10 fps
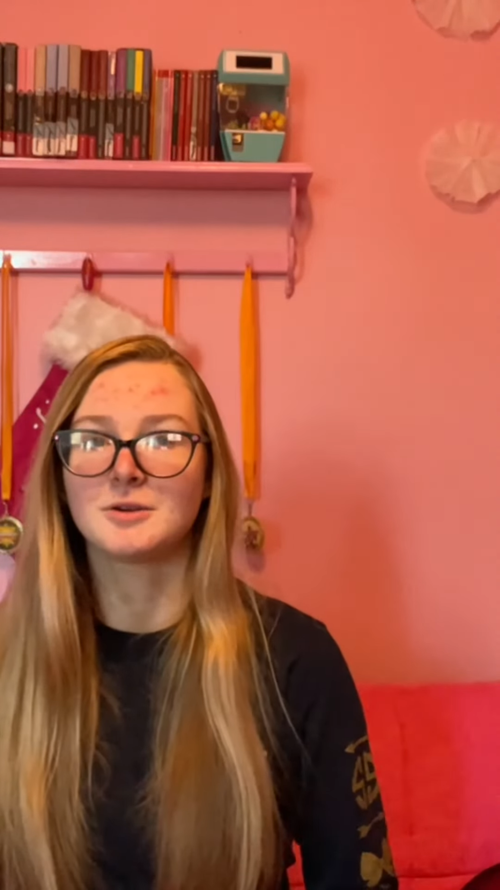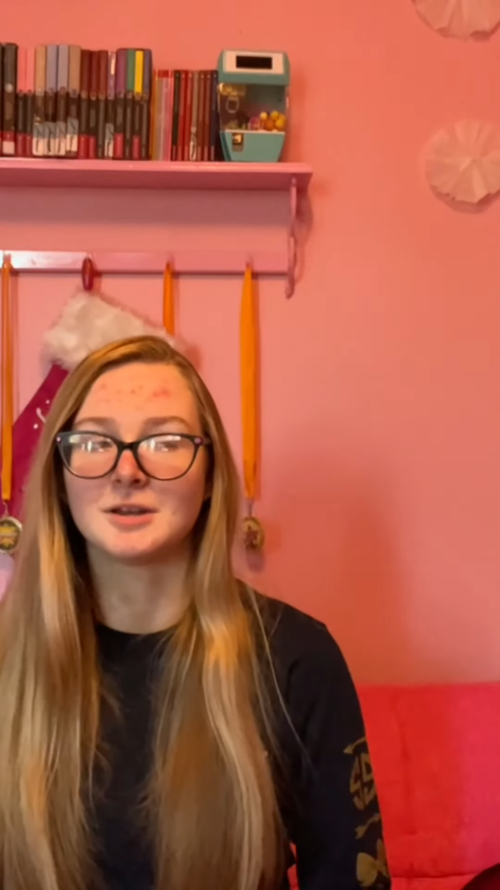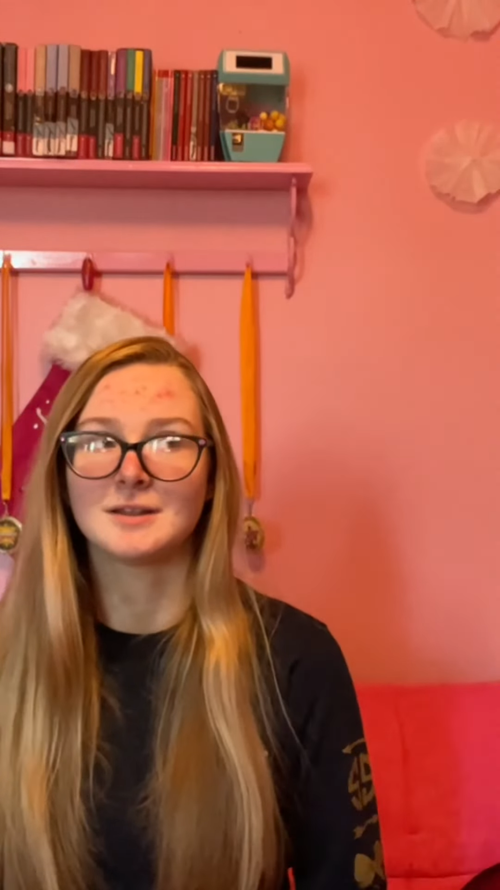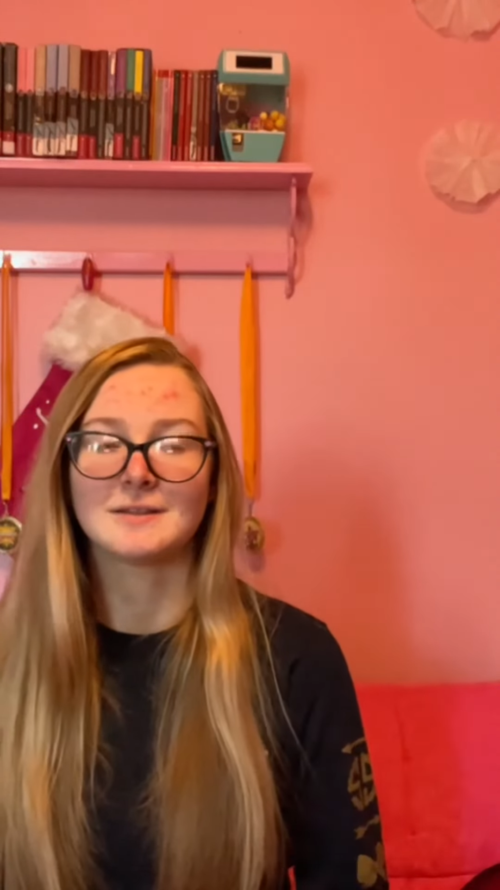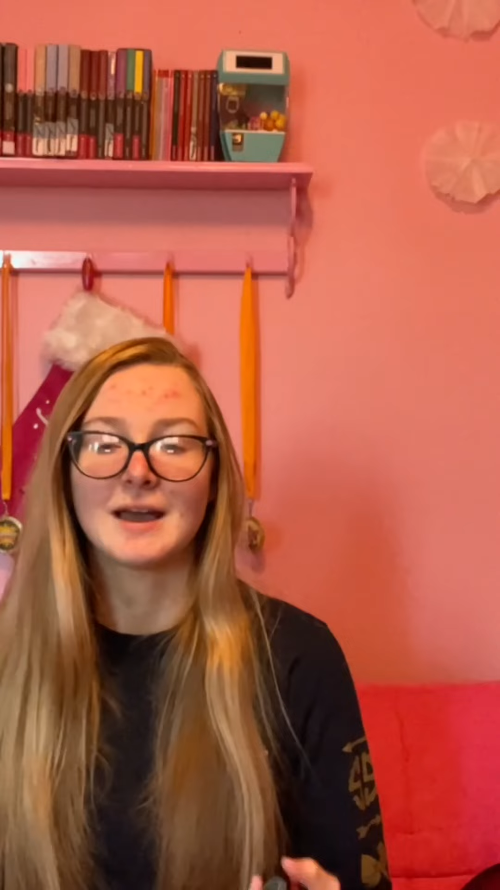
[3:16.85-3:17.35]

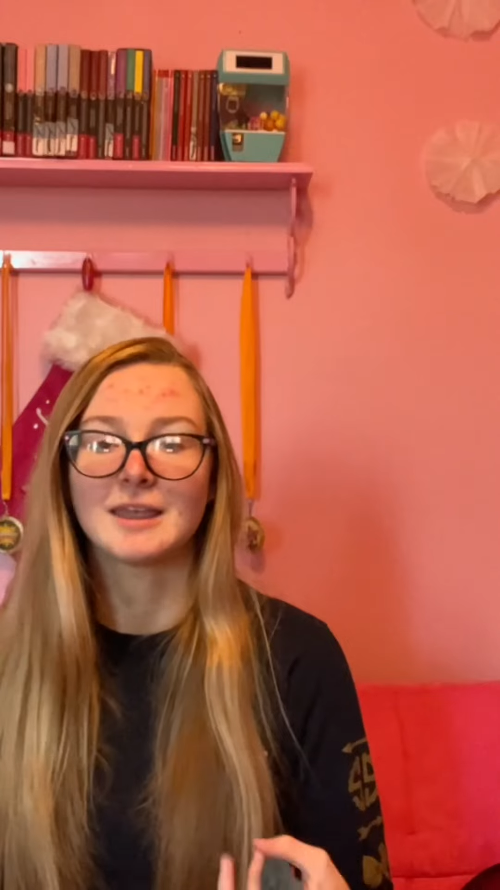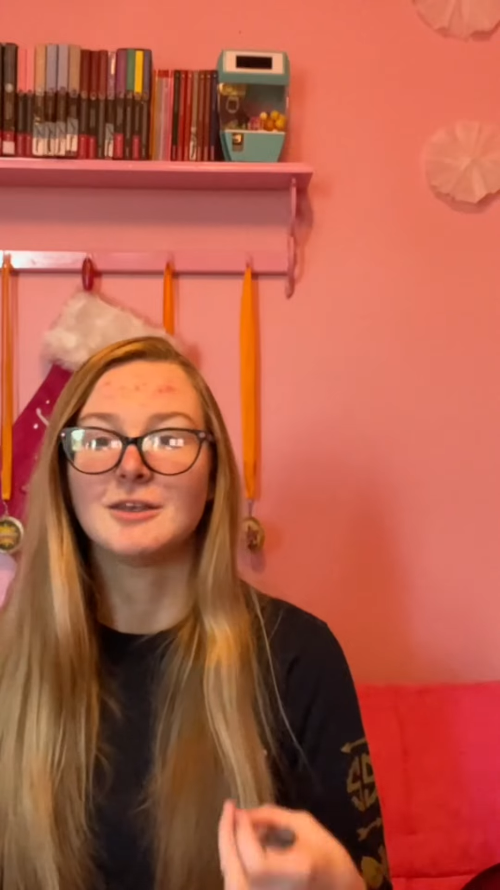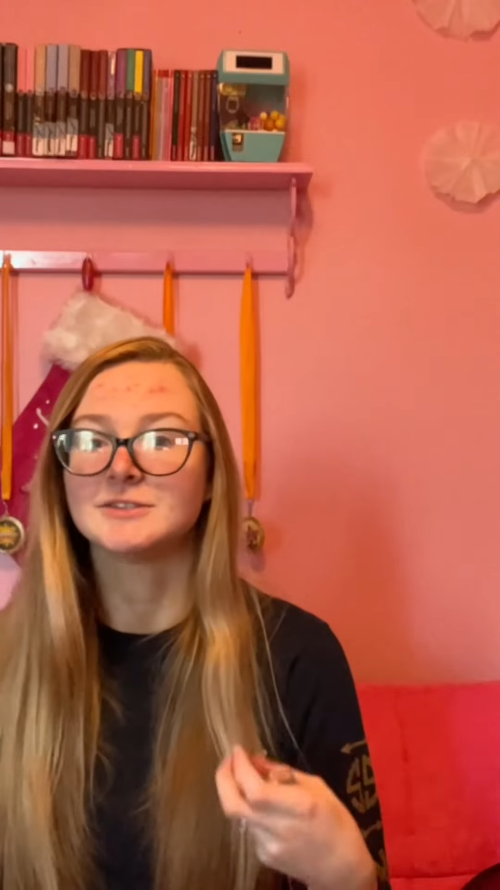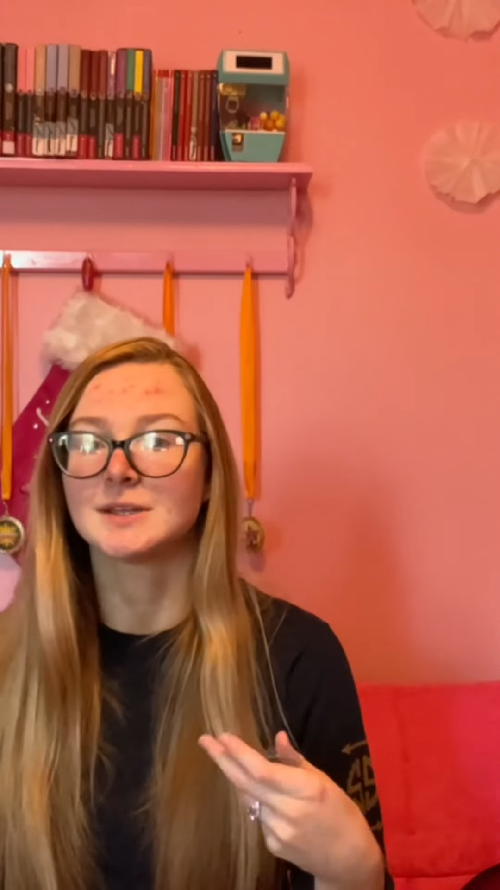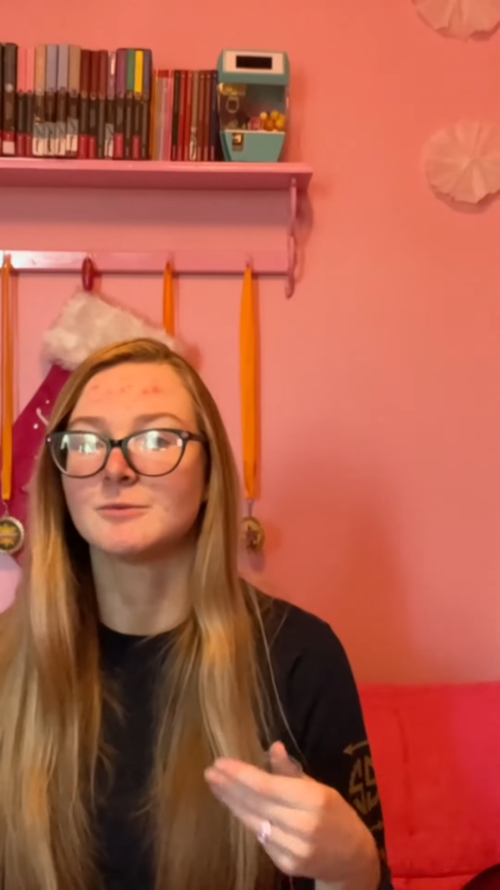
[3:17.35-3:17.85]
couldn't like
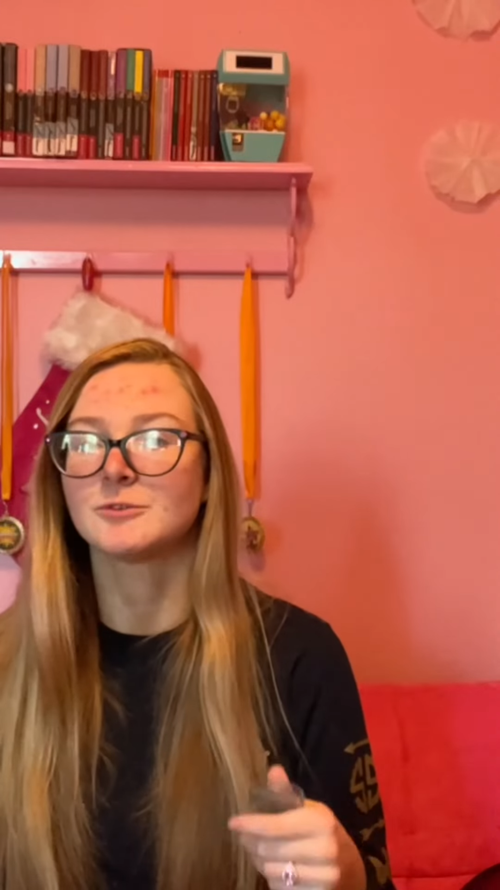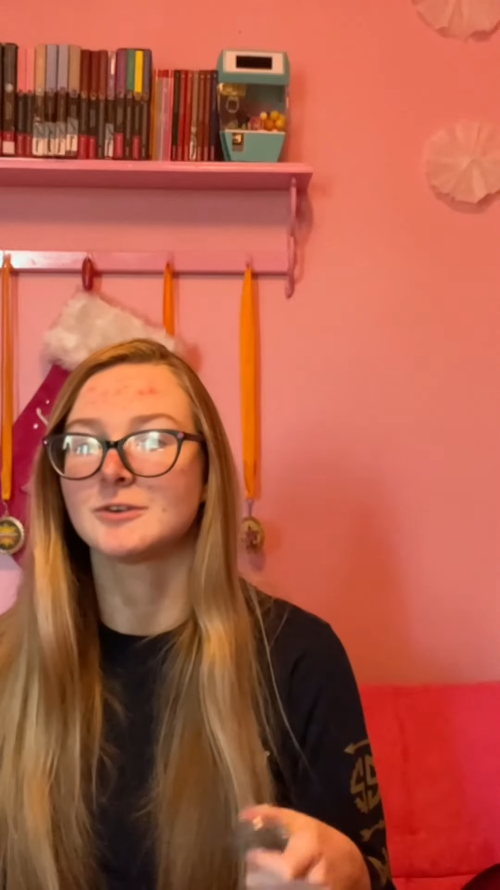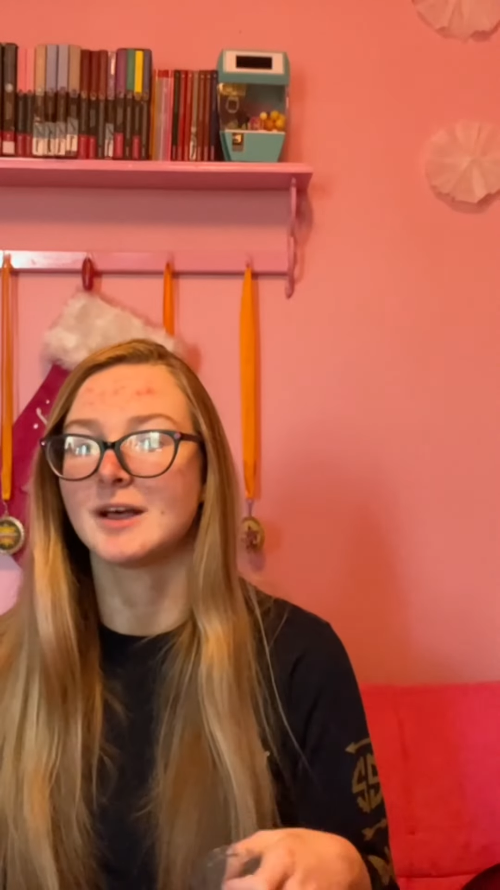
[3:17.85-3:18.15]
use them for